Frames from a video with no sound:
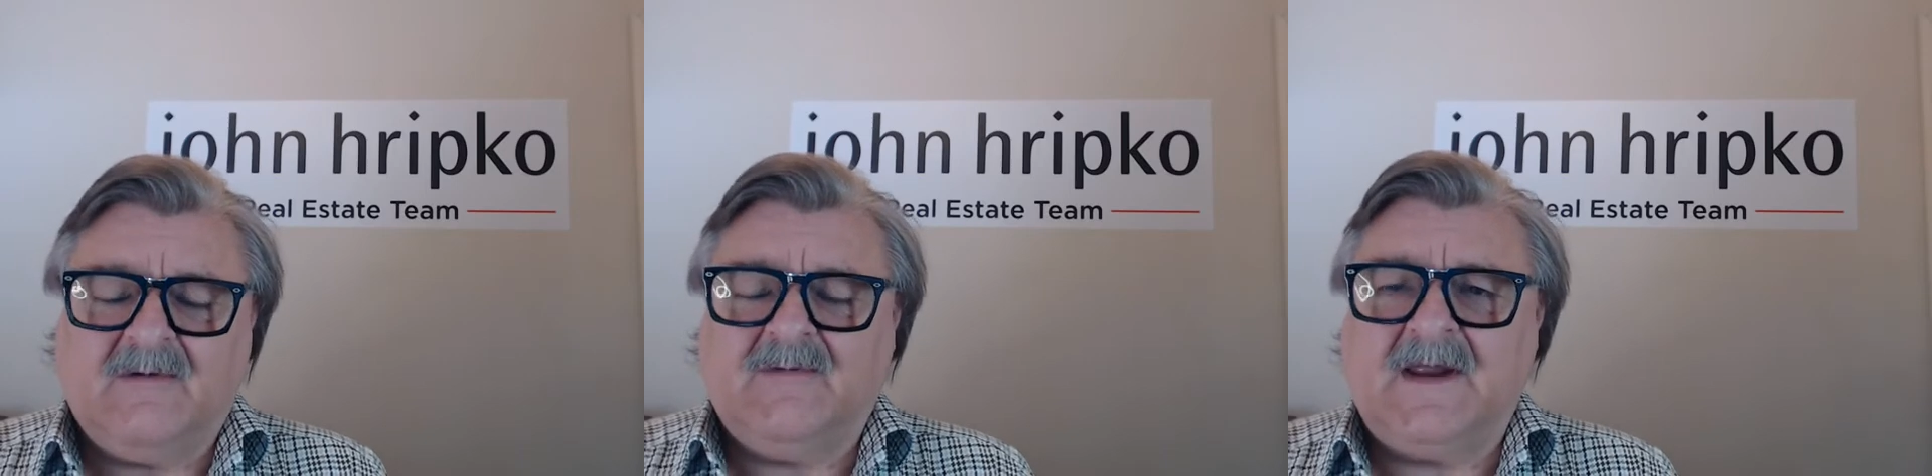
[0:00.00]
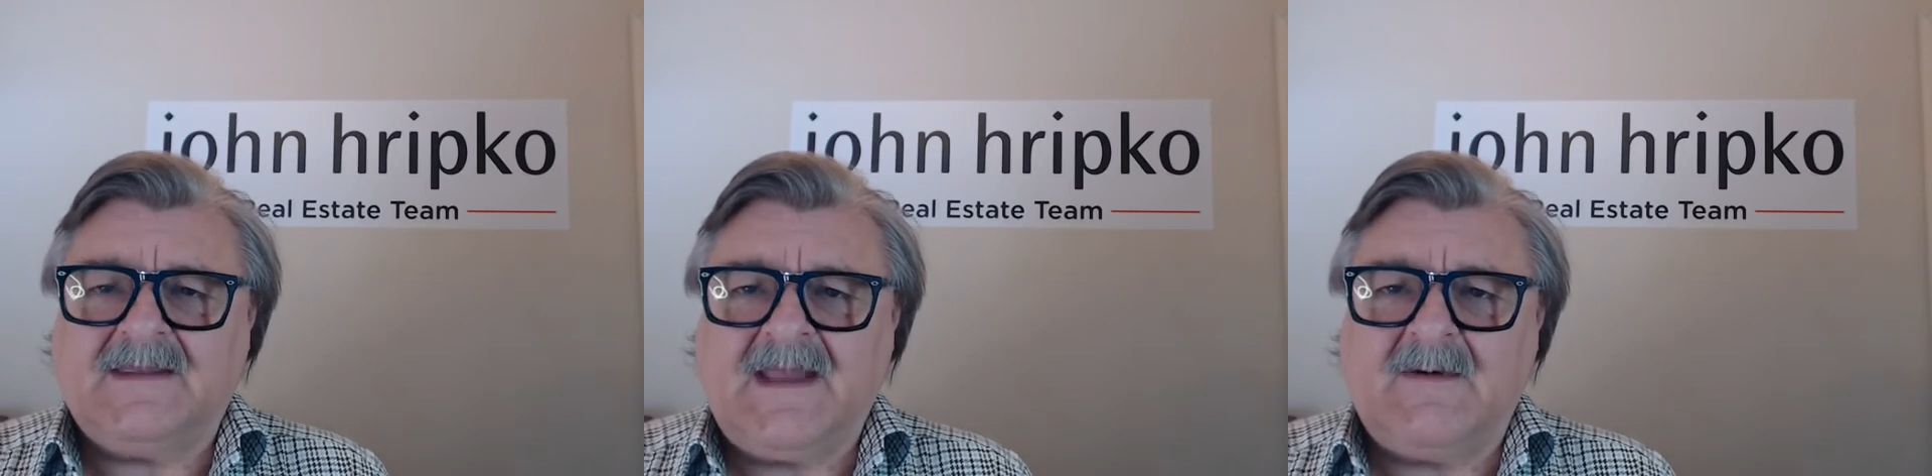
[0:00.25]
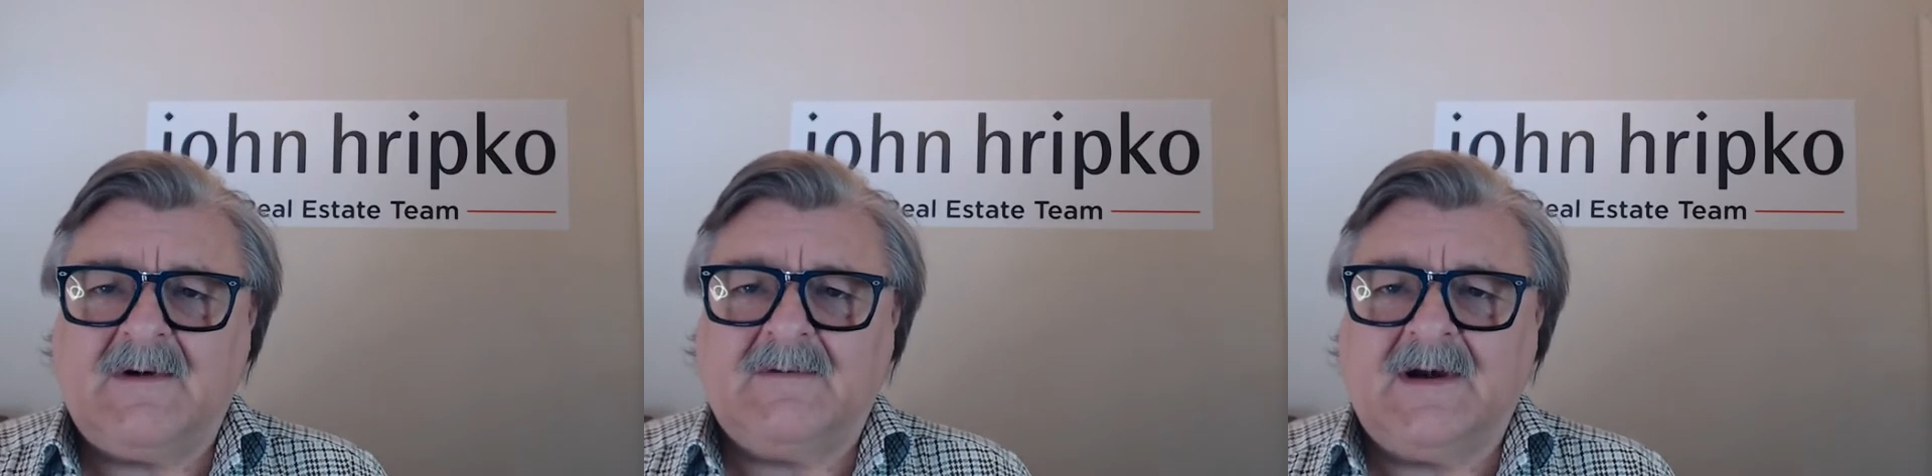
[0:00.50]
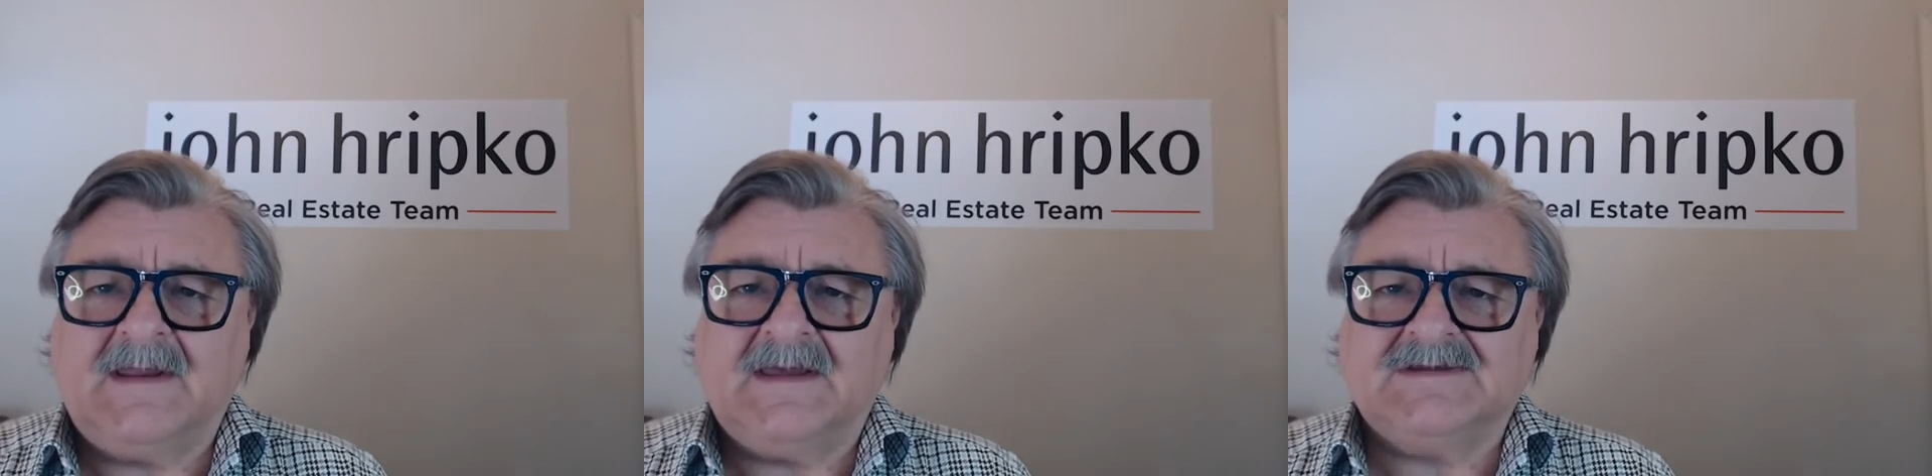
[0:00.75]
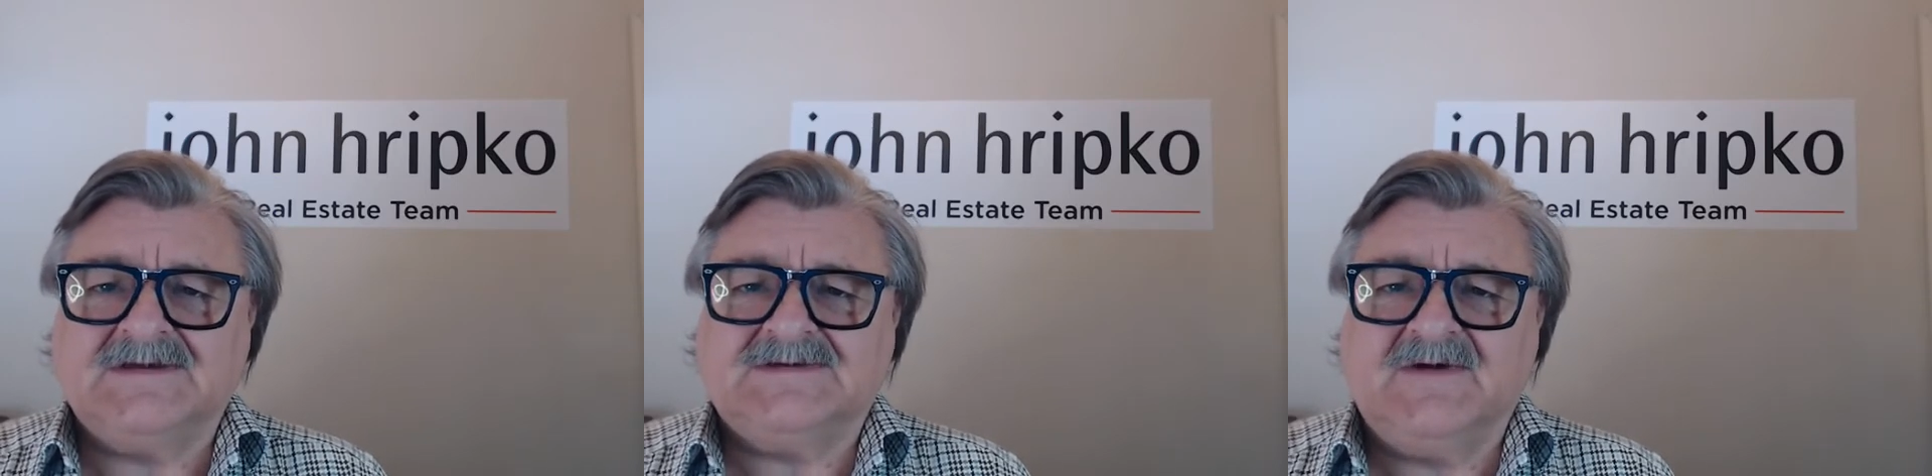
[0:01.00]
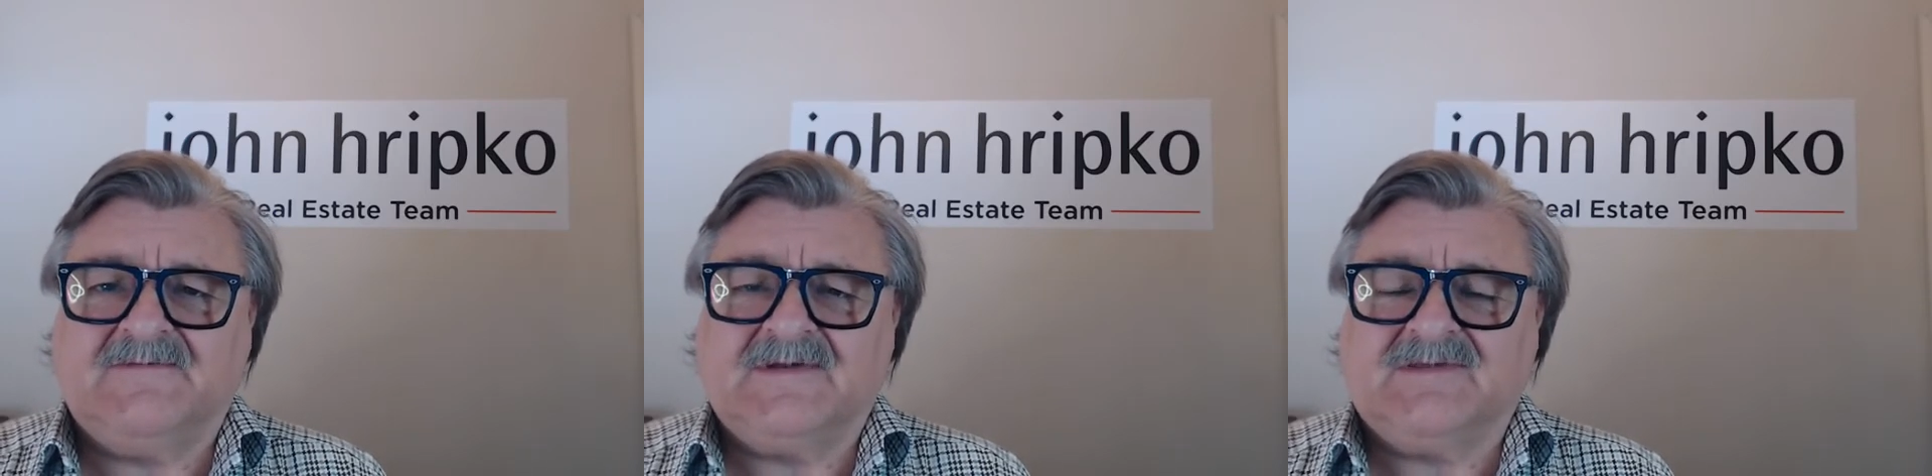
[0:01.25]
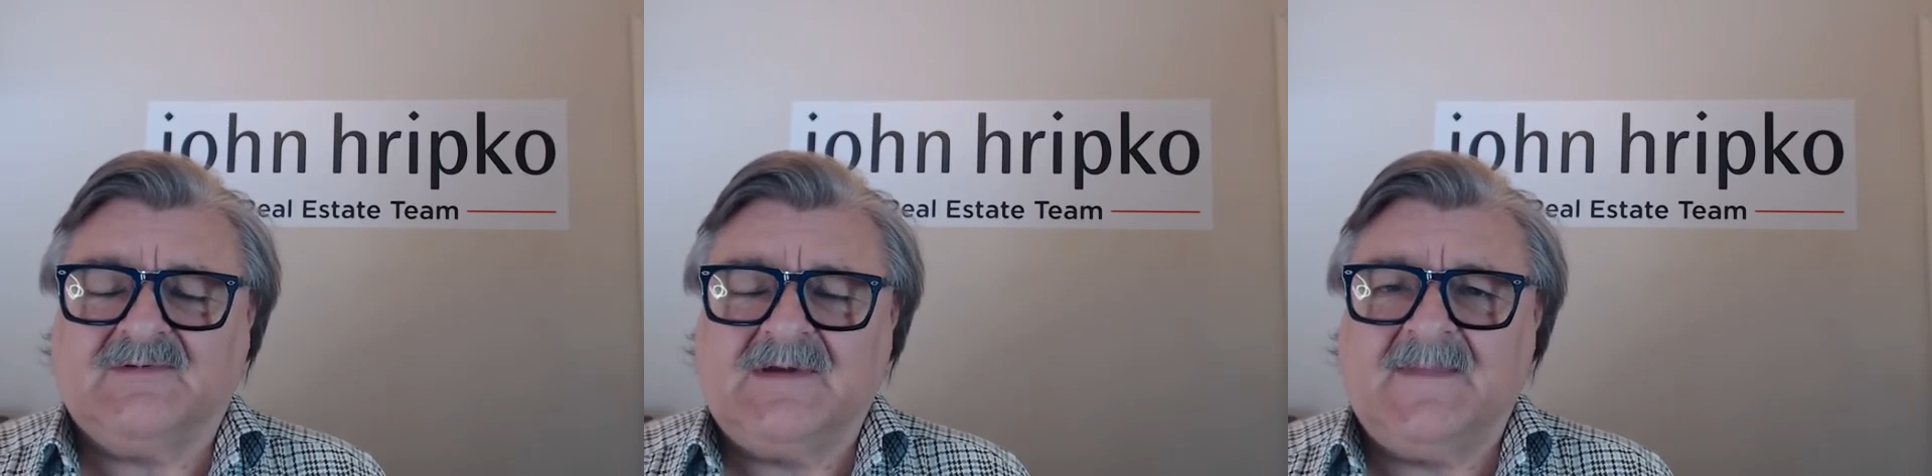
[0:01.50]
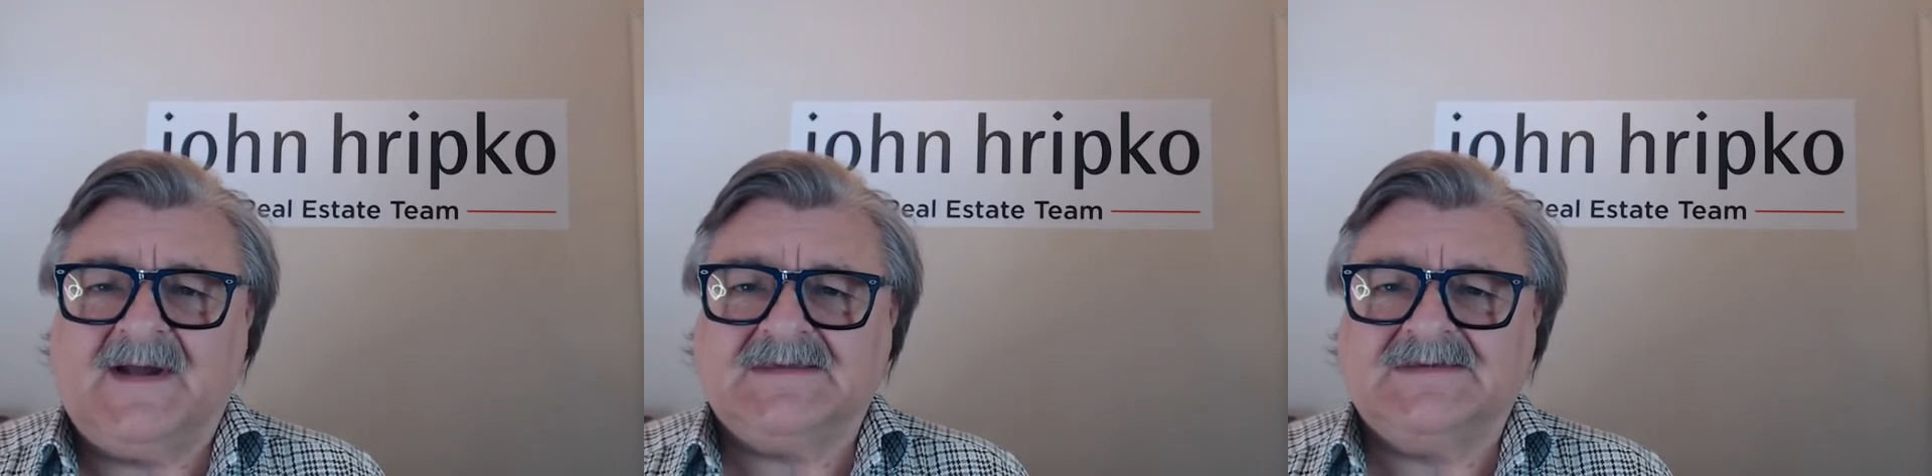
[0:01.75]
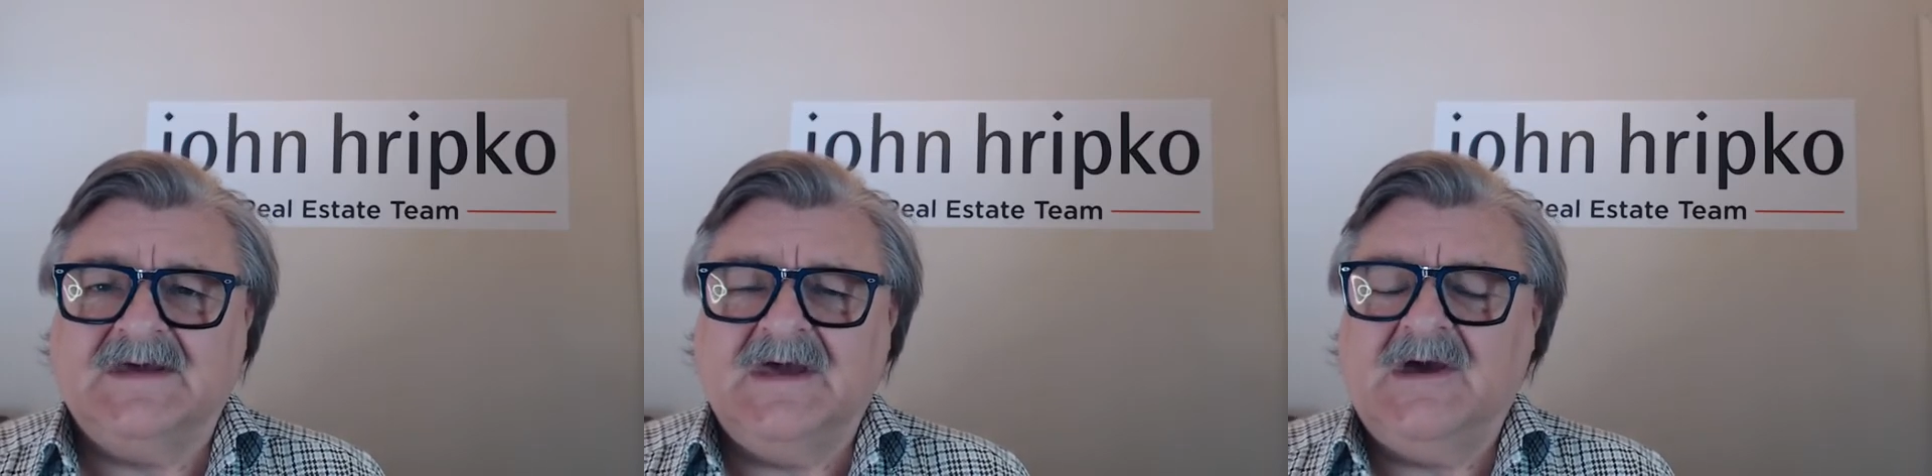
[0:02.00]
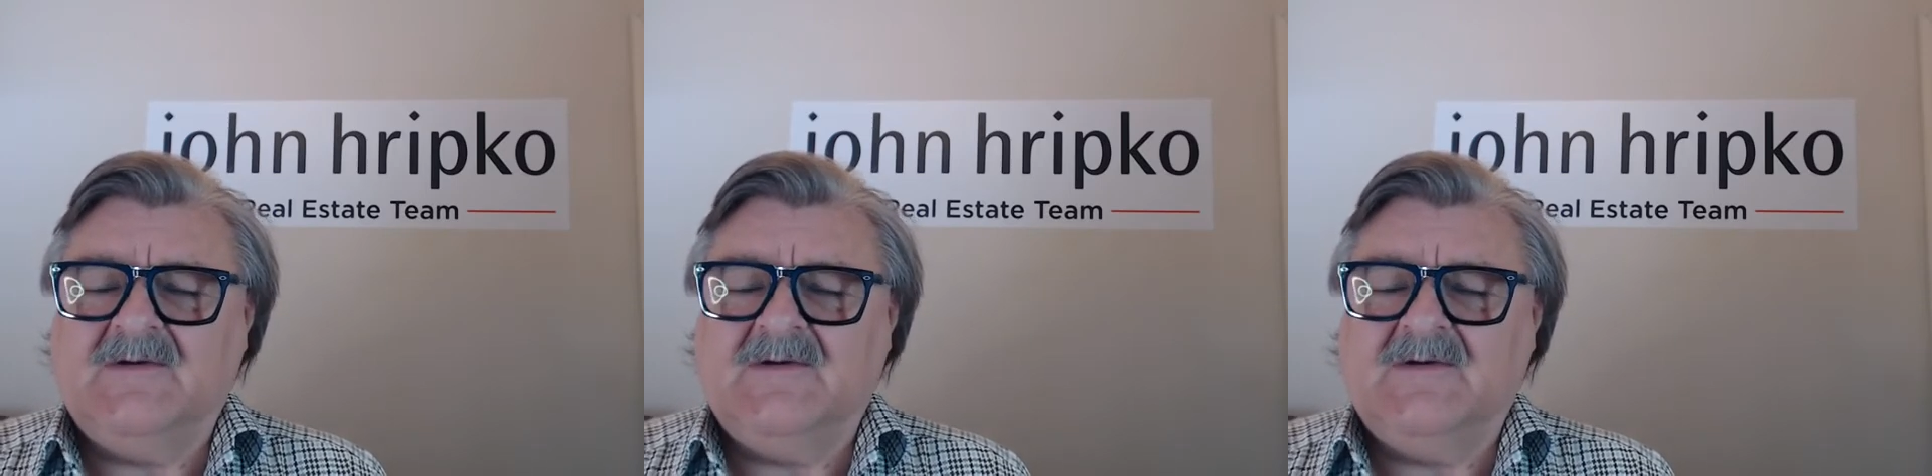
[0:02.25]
Right now, we're running at just over 3 months,